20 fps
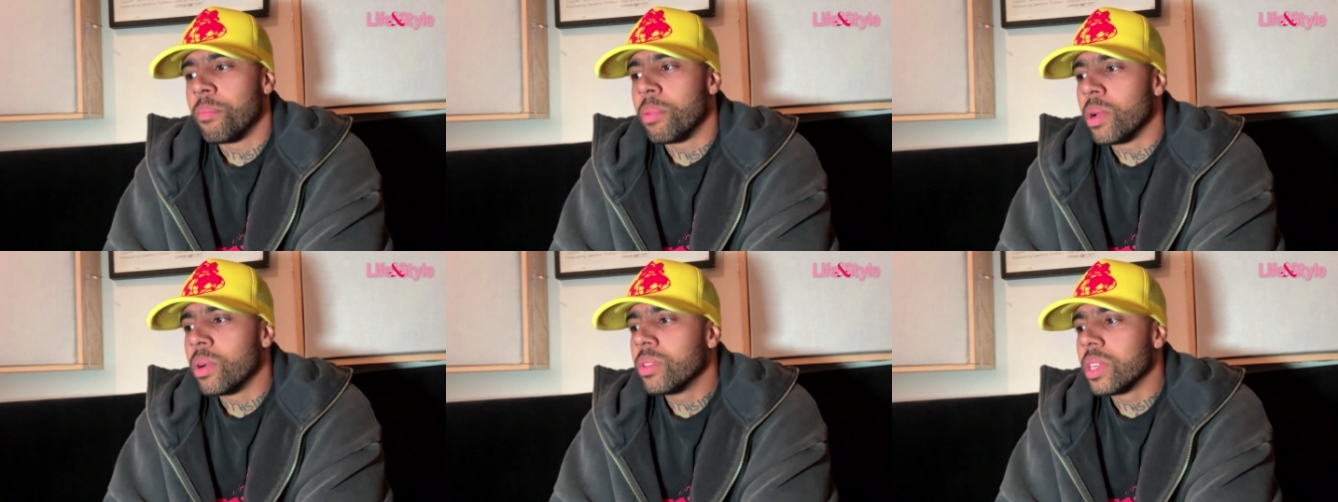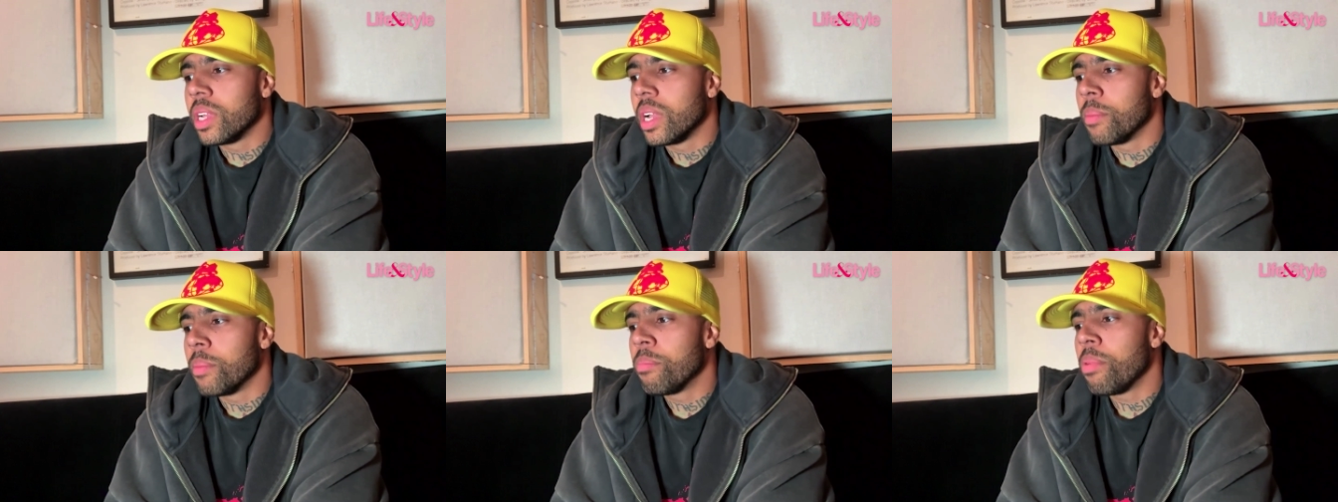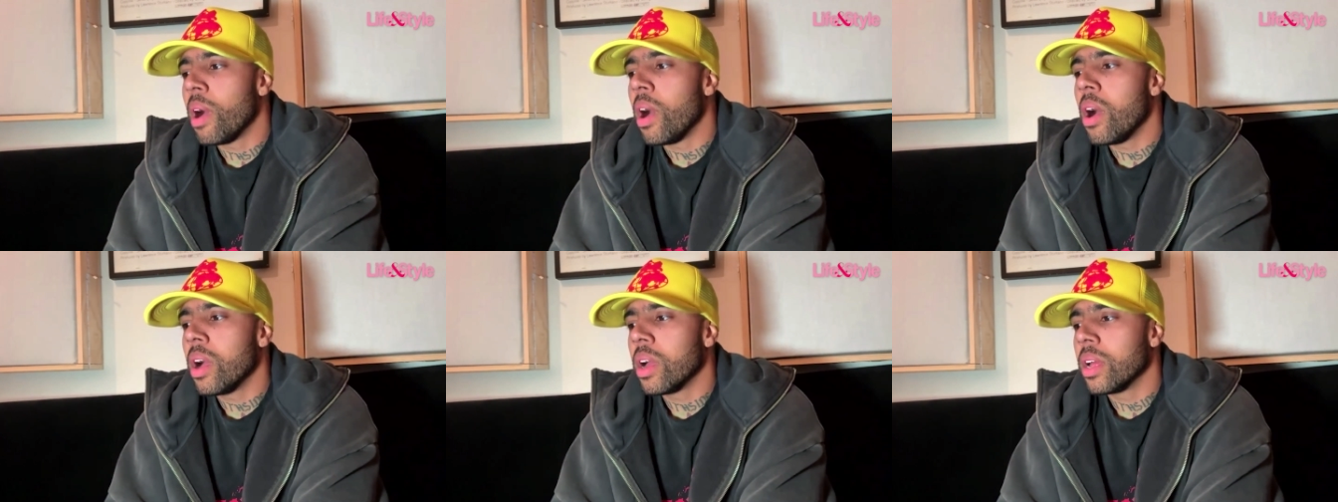building
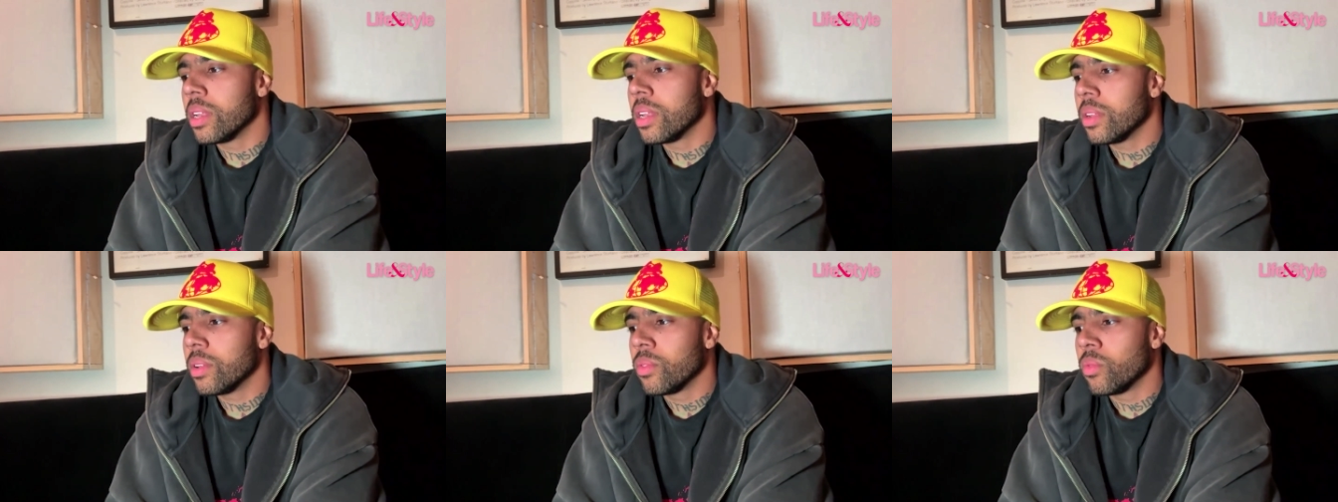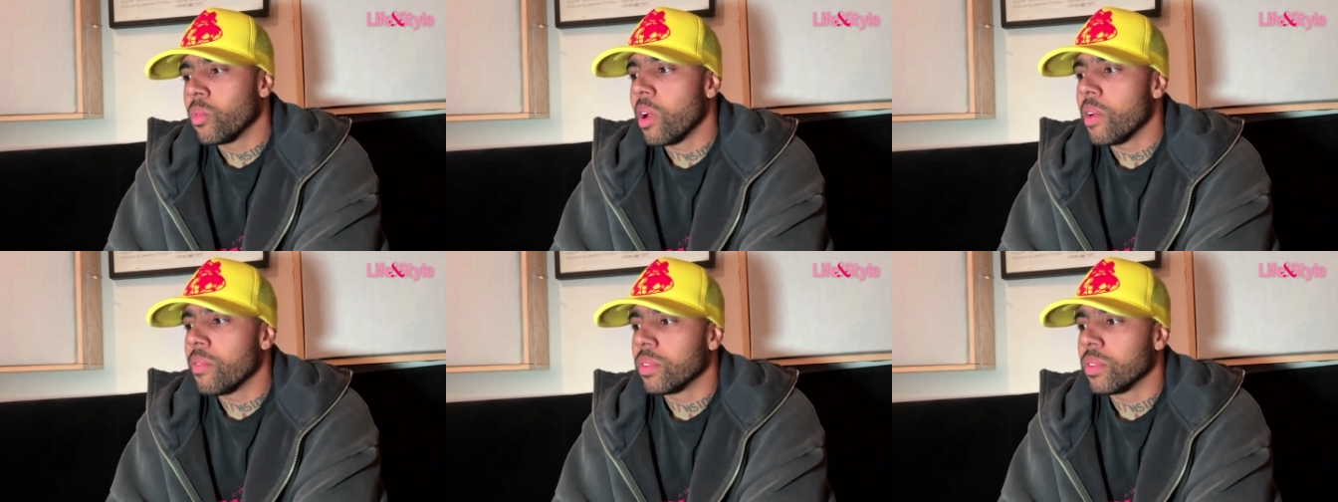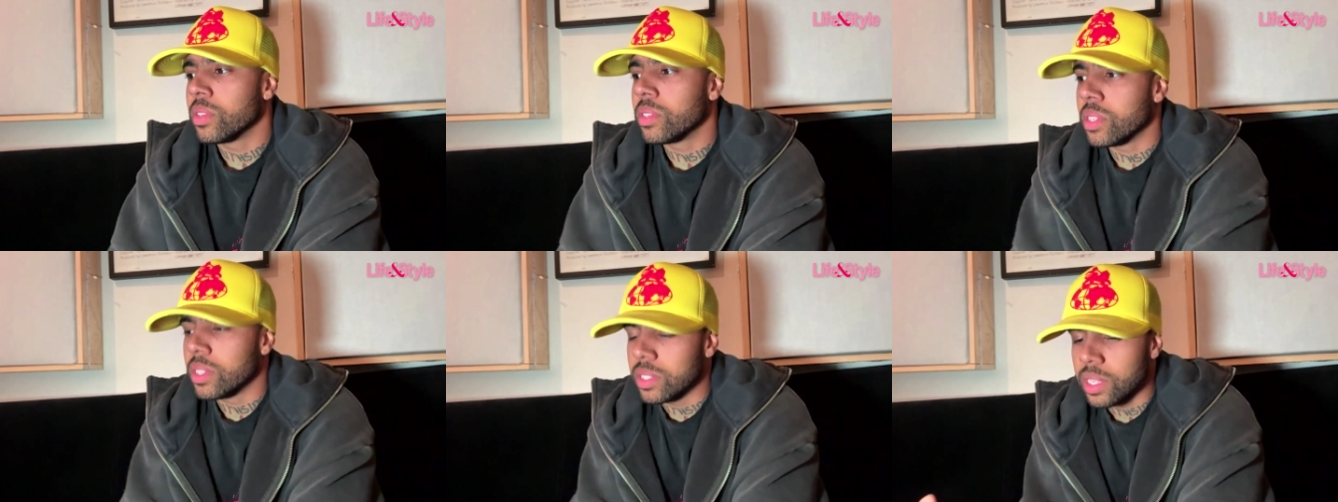upon
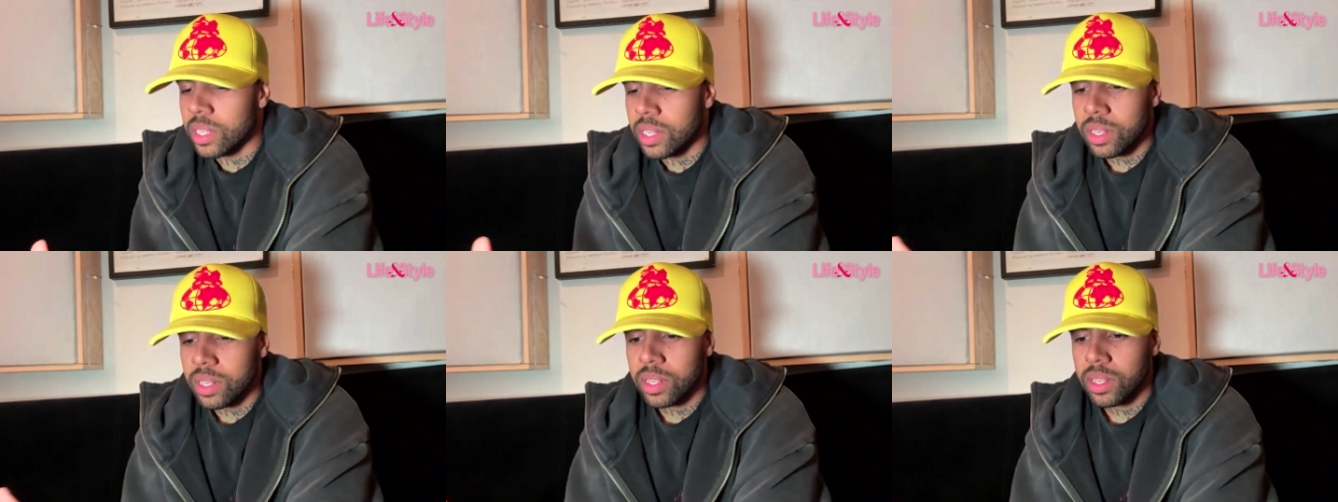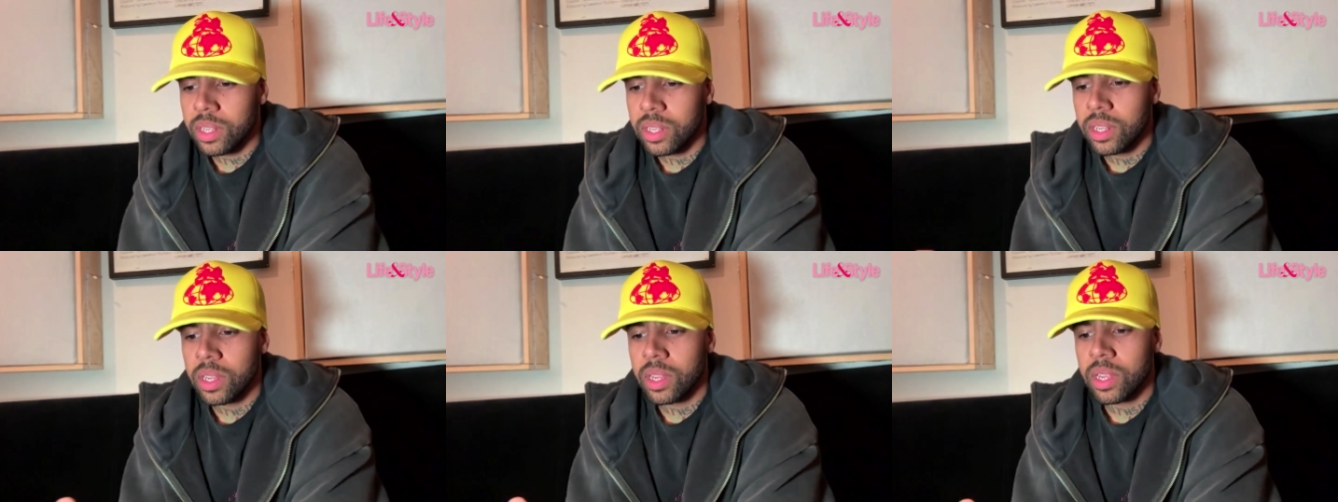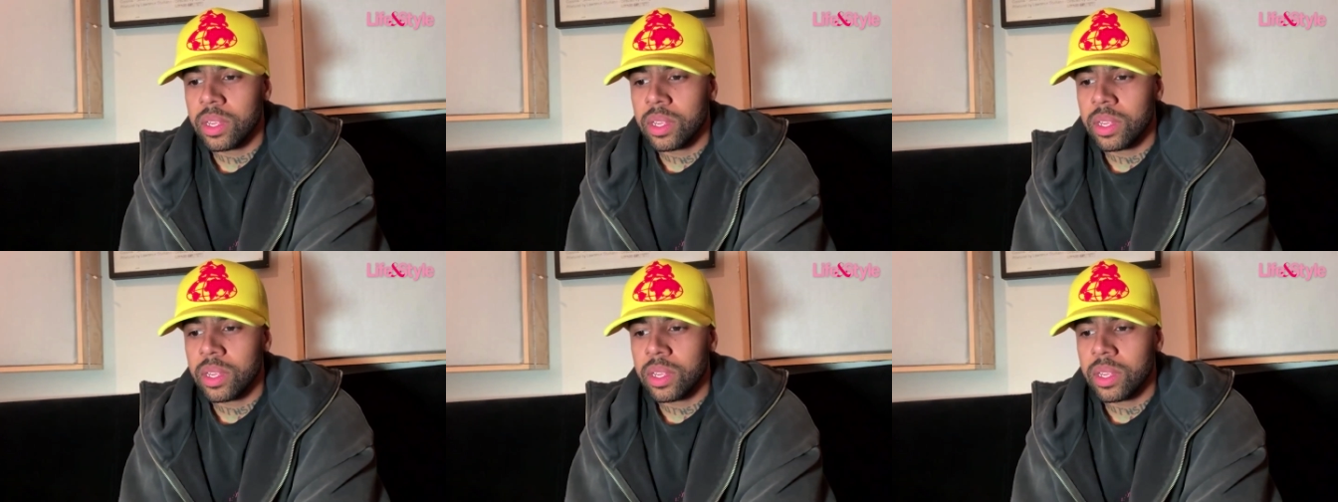references and